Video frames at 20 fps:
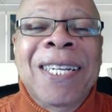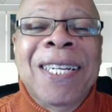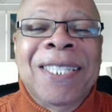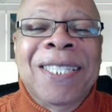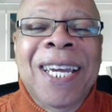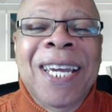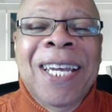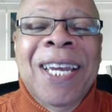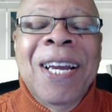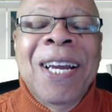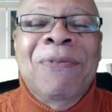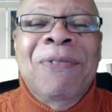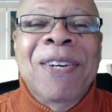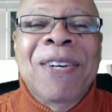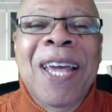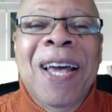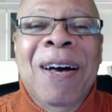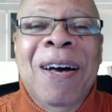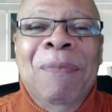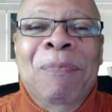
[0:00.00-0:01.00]
Take care for
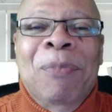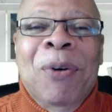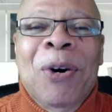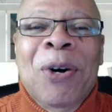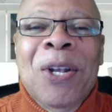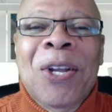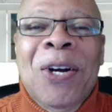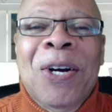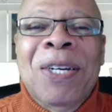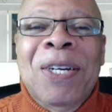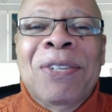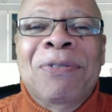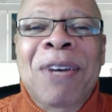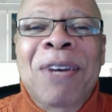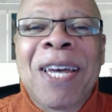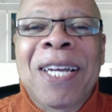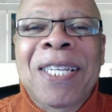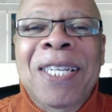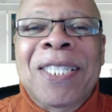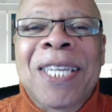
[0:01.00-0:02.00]
now. Paul Lawrence
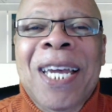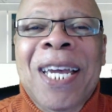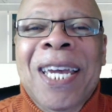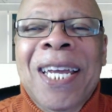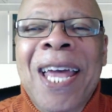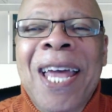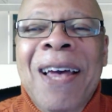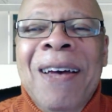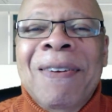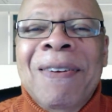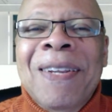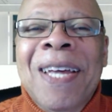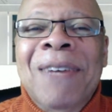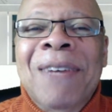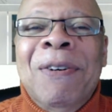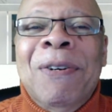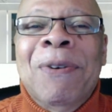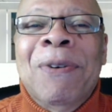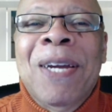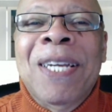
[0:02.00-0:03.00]
Vann, checking out. Have
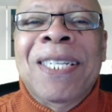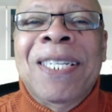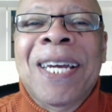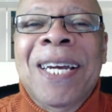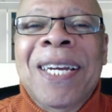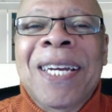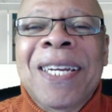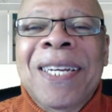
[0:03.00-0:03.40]
a great day.